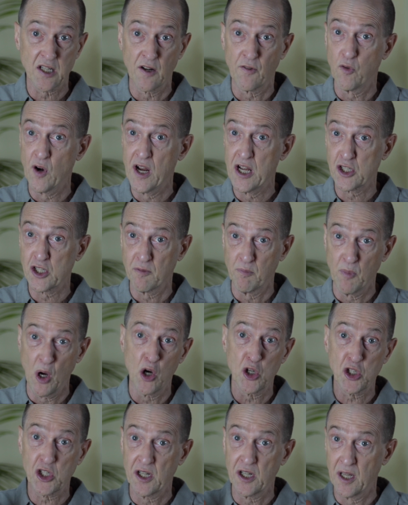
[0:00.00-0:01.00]
of range of
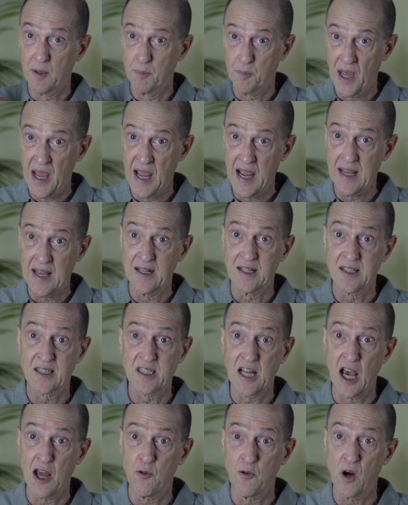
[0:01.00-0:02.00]
motion and pain,
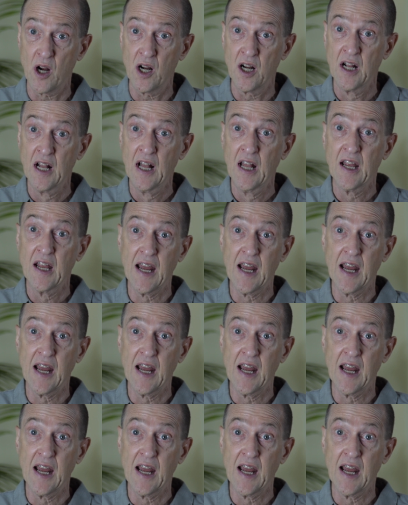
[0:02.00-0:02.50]
etc.